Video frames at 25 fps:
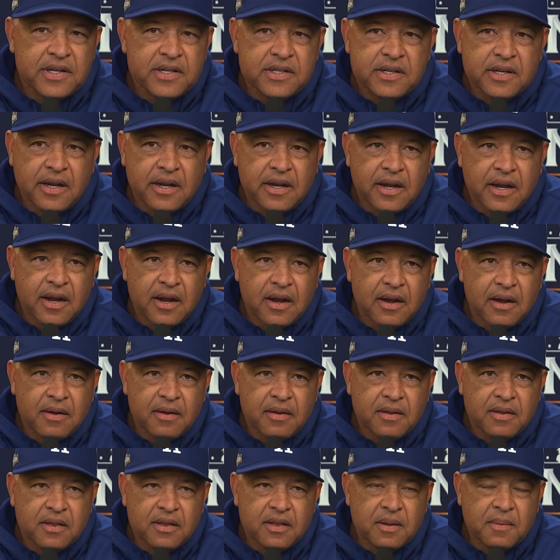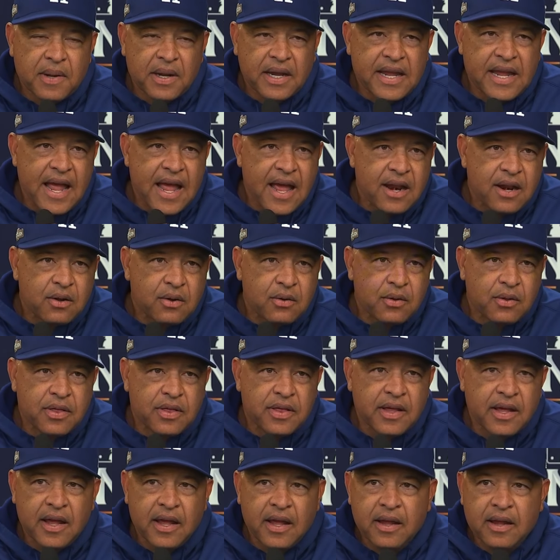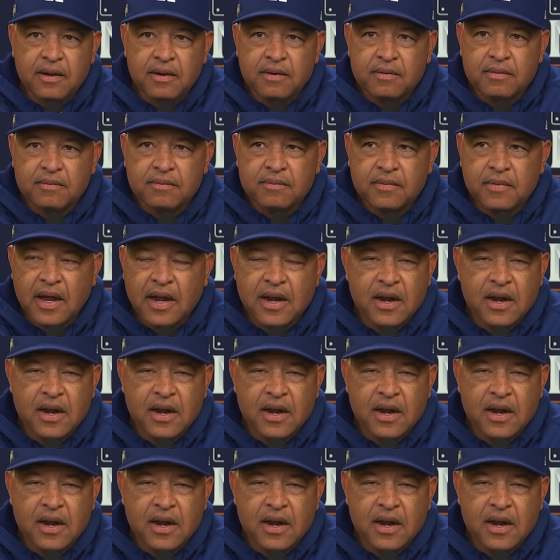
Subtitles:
it's the mechanical thing.